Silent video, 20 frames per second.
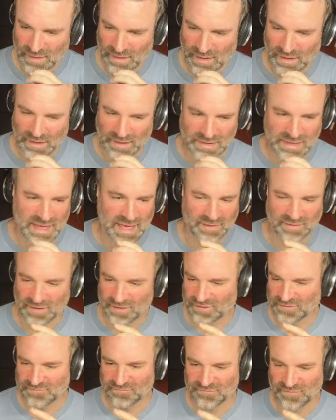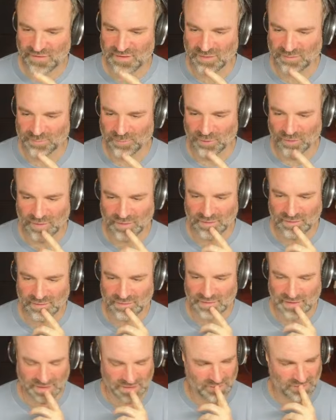Yeah, that's a very good point.
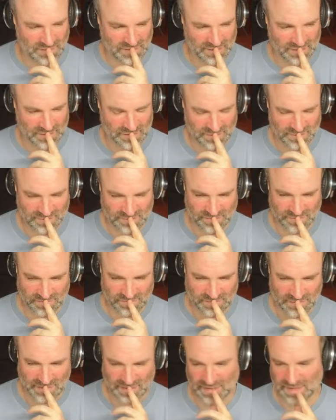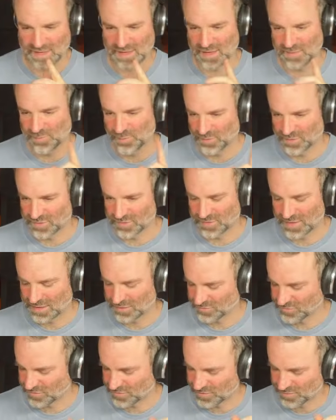Thank you, Nicholas, aka
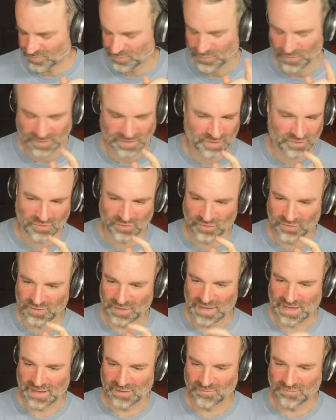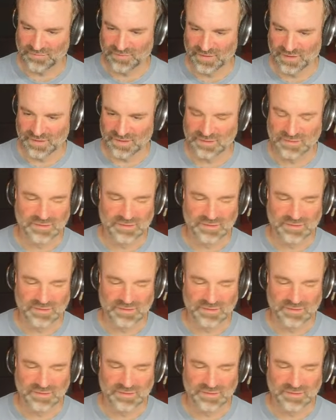Positron Alpha.